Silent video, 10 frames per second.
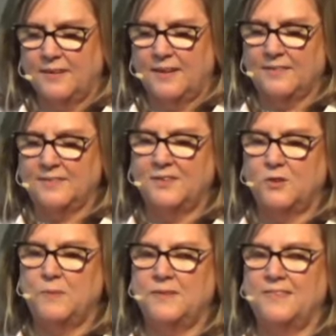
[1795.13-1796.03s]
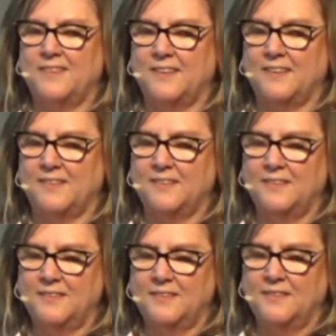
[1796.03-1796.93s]
As it has been said,
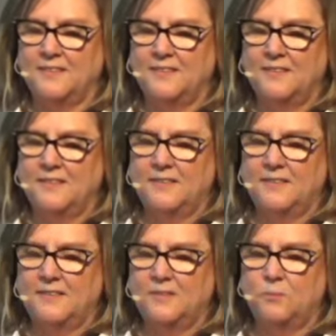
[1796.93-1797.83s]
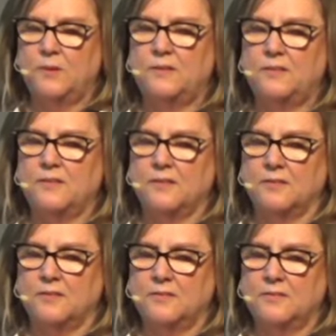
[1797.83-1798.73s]
be
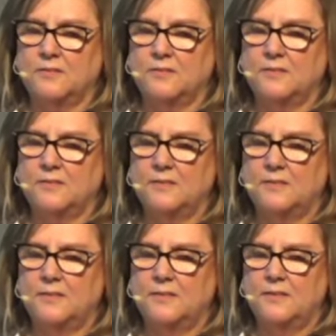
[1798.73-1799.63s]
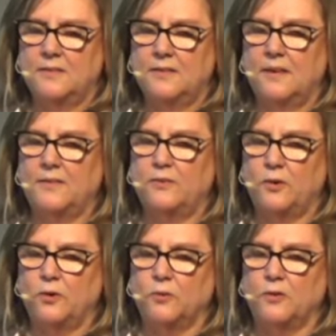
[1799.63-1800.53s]
still and
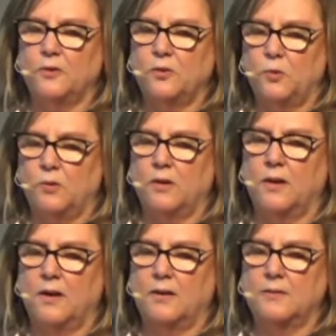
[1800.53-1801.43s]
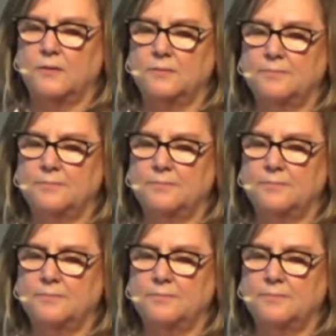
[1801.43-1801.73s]
know that you are God,